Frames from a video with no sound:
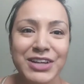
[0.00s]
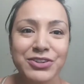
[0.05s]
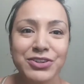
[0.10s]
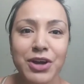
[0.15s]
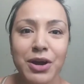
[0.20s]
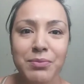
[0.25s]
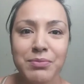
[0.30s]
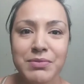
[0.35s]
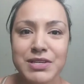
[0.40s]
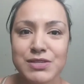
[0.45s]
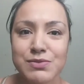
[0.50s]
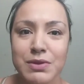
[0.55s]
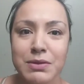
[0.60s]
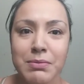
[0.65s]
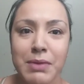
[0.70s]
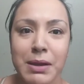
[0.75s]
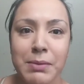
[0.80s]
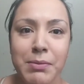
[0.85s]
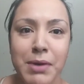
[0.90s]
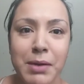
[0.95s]
Don't mess with
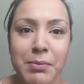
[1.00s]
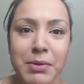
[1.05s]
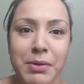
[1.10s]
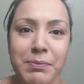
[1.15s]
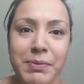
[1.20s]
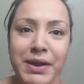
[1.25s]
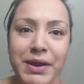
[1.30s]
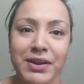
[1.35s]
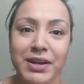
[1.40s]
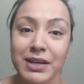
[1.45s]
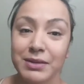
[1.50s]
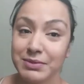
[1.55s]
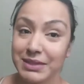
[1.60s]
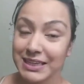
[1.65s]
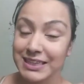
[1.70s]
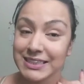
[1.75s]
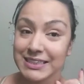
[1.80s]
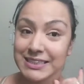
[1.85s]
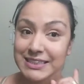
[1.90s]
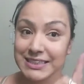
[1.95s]
my mama bear cup.
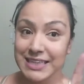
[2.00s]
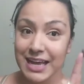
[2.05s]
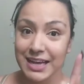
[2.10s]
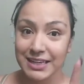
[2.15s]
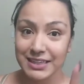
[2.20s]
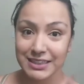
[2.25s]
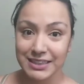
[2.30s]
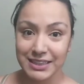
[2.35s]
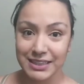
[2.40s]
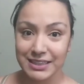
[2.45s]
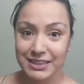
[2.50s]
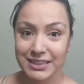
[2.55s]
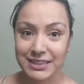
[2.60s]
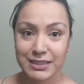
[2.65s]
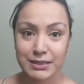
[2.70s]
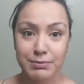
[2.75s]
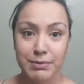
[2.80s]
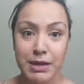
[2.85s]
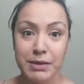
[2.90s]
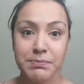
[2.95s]
Exactly.
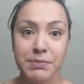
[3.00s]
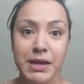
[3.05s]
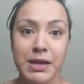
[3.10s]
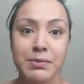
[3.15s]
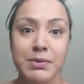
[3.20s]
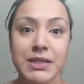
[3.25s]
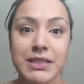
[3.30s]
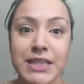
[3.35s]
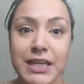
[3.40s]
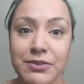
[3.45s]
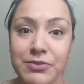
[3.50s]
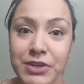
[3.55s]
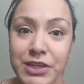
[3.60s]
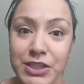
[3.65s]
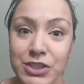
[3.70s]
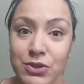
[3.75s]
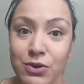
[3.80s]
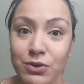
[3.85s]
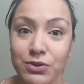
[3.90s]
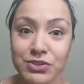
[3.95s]
Because my babies, I
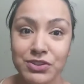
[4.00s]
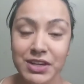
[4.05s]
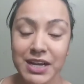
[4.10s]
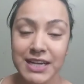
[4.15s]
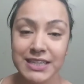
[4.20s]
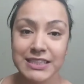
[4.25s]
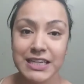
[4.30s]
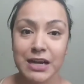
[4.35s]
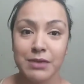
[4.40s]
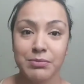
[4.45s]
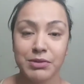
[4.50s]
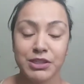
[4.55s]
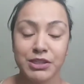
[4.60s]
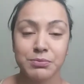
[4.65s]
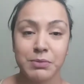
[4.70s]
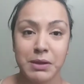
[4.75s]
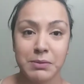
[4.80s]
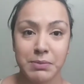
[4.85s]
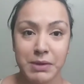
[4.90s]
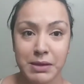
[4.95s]
already told you guys how much
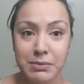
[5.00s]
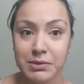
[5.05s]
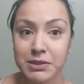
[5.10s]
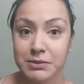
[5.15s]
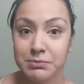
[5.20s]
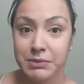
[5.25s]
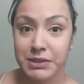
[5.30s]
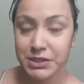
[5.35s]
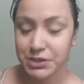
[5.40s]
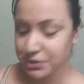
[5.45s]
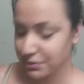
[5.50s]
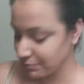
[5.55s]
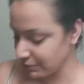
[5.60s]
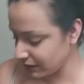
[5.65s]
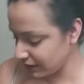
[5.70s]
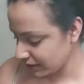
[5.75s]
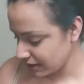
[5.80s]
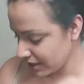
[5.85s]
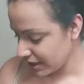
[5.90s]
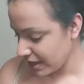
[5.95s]
my babies mean to
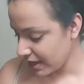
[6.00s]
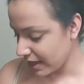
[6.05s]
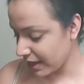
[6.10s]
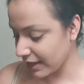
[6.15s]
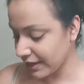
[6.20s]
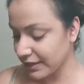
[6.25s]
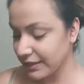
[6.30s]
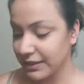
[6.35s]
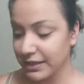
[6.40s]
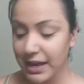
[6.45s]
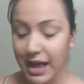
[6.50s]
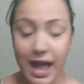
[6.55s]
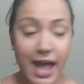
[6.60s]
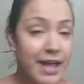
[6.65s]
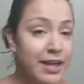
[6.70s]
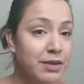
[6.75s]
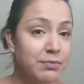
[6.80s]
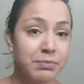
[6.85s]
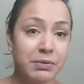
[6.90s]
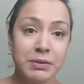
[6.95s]
me. And
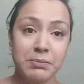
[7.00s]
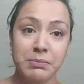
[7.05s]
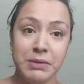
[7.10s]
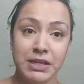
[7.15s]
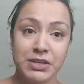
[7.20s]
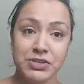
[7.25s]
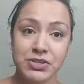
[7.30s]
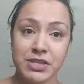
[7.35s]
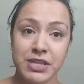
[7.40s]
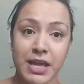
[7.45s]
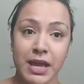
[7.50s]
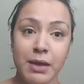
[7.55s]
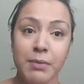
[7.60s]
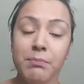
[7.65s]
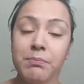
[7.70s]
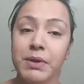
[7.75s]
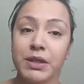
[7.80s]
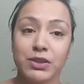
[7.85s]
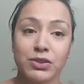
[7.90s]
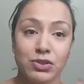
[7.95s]
I could be mean to
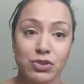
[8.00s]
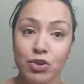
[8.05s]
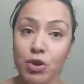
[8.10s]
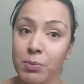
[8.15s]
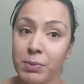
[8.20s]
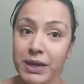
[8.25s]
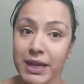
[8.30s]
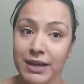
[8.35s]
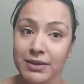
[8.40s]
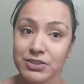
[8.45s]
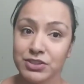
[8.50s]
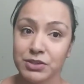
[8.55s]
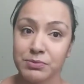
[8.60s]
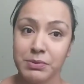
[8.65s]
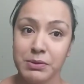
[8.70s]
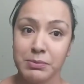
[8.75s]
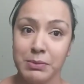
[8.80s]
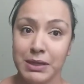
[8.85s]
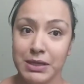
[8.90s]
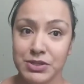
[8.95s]
them, but nobody else could
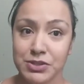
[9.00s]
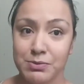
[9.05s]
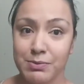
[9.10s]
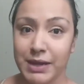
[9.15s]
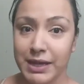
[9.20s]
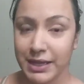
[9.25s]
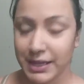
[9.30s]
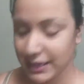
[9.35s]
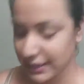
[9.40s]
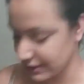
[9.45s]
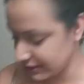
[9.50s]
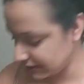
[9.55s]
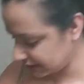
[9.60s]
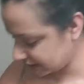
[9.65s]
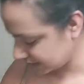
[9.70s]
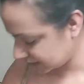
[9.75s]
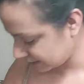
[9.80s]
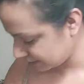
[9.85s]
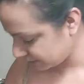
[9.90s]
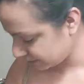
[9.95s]
be mean to my
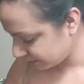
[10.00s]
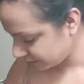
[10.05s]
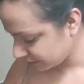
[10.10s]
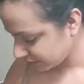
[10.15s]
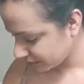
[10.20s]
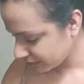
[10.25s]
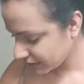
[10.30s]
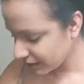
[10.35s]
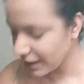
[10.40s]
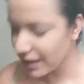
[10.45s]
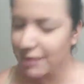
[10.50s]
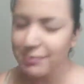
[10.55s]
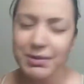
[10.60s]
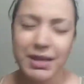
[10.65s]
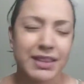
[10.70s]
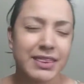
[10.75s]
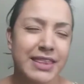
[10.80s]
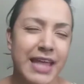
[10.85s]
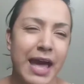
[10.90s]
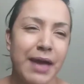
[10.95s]
kids. I'm
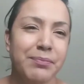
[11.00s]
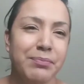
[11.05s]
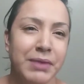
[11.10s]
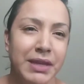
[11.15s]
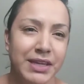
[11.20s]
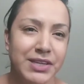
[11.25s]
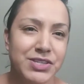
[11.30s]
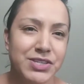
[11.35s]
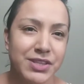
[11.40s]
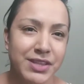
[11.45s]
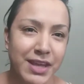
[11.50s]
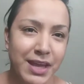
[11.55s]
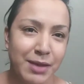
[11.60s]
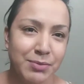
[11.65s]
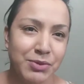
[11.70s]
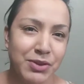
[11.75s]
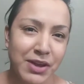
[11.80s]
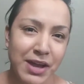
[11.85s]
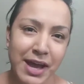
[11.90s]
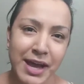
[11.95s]
not that mean to
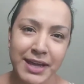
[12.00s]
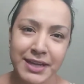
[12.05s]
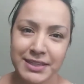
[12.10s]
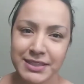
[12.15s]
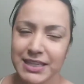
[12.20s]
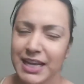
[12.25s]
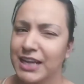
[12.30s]
them, you guys.